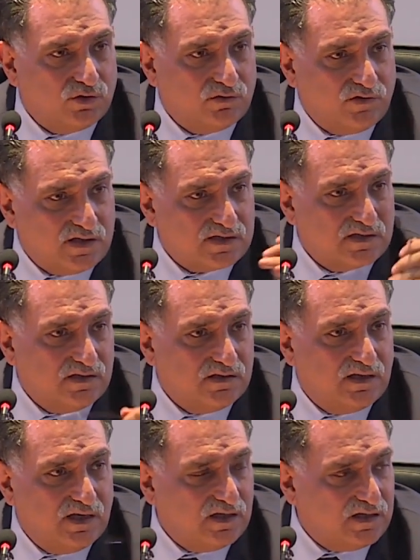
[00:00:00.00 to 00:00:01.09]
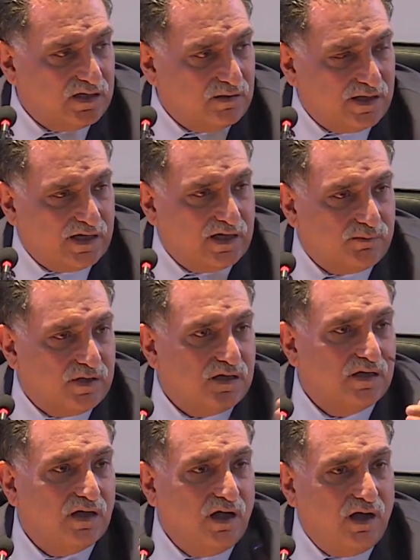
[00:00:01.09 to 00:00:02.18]
Of course,
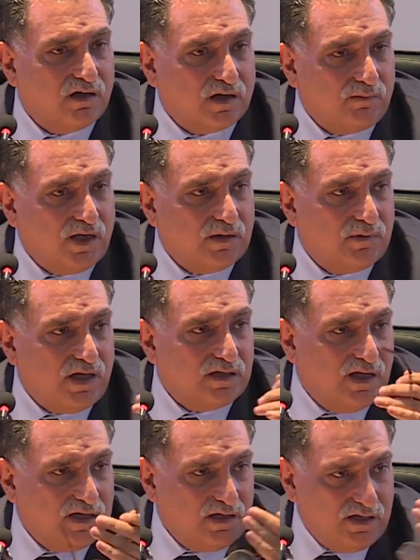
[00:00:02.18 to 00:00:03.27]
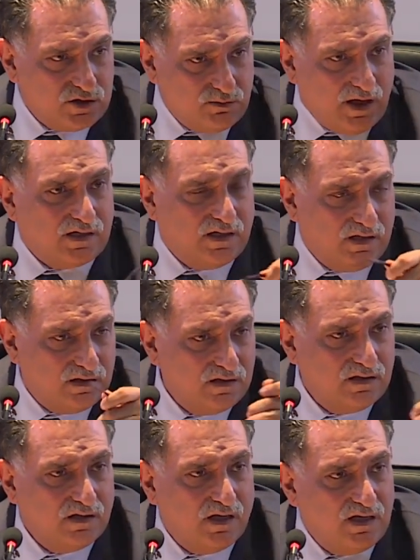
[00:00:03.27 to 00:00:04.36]
Syria,
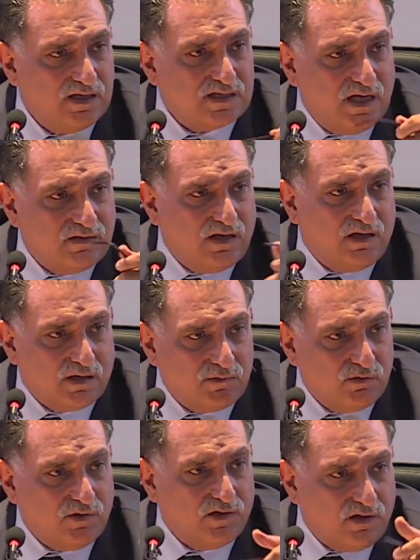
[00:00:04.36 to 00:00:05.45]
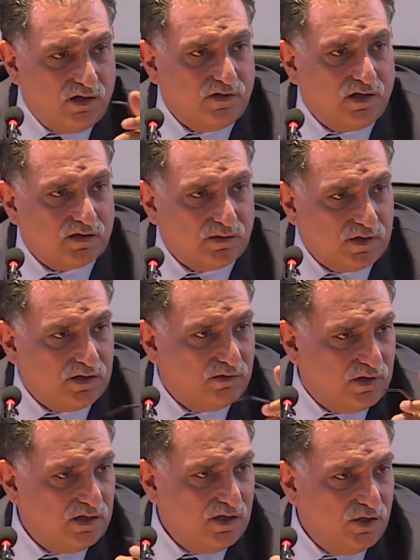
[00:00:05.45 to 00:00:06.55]
Jordan, and others are closer
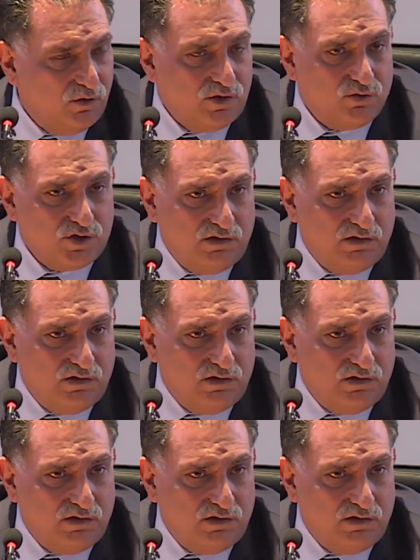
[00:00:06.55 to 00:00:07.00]
than maybe